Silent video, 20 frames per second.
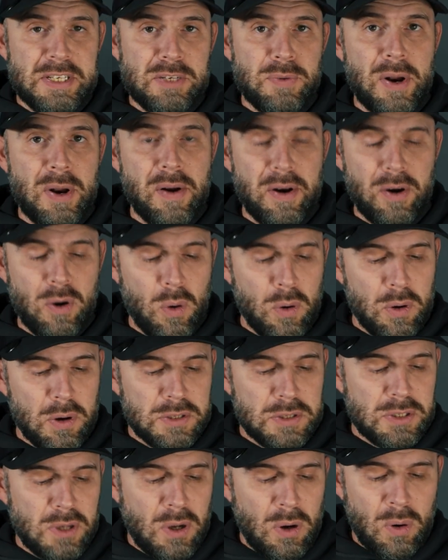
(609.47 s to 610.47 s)
is right around the corner
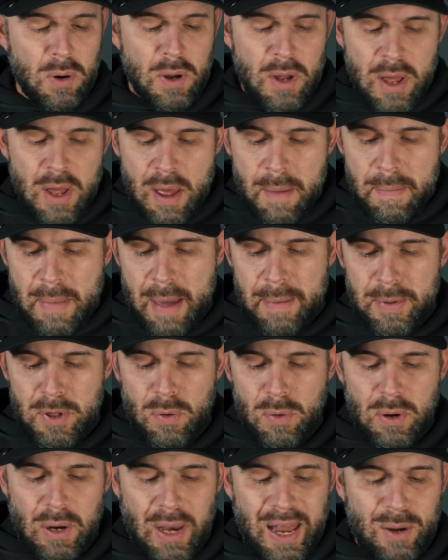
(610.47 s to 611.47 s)
so maybe
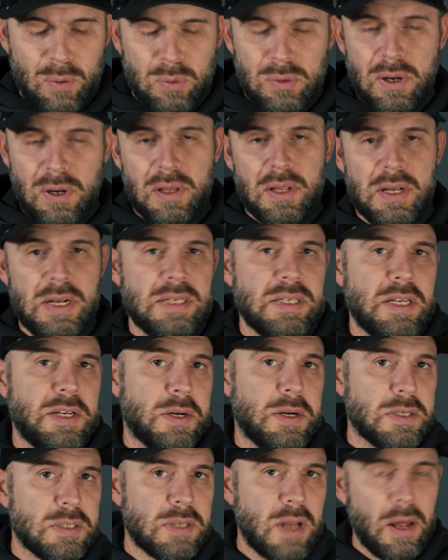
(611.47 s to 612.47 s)
you would like one of these in
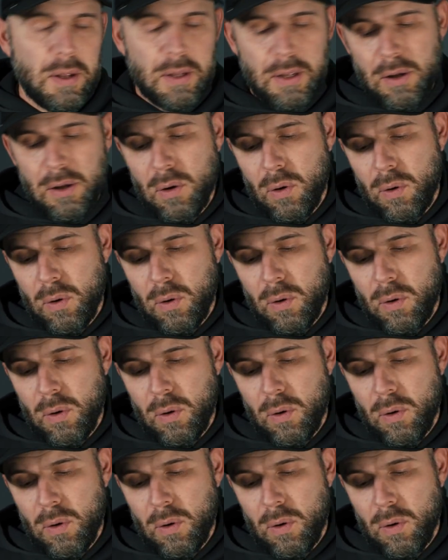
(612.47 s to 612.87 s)
your stocking